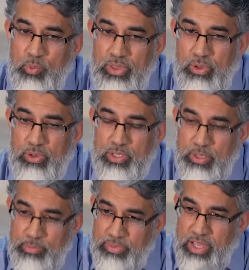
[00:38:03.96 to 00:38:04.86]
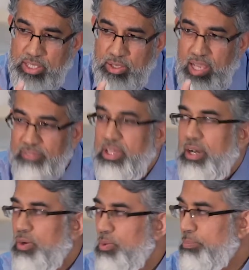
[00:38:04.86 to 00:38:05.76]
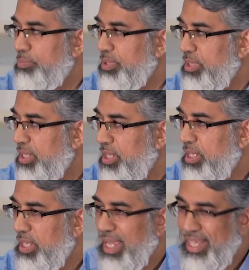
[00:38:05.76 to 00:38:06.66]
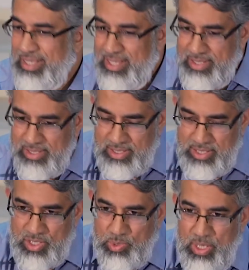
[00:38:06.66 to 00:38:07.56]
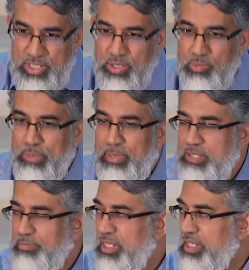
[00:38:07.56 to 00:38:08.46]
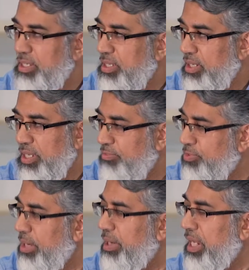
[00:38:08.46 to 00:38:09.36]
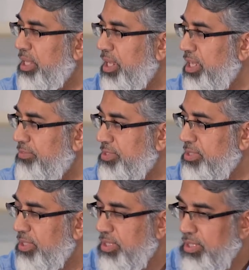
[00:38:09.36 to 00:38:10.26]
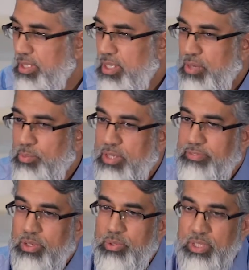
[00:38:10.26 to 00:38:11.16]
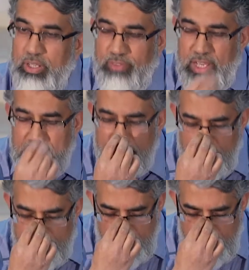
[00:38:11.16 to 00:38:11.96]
with on top of that, you have that hope. And this is the situation we must be throughout our lives. And one of the good advices from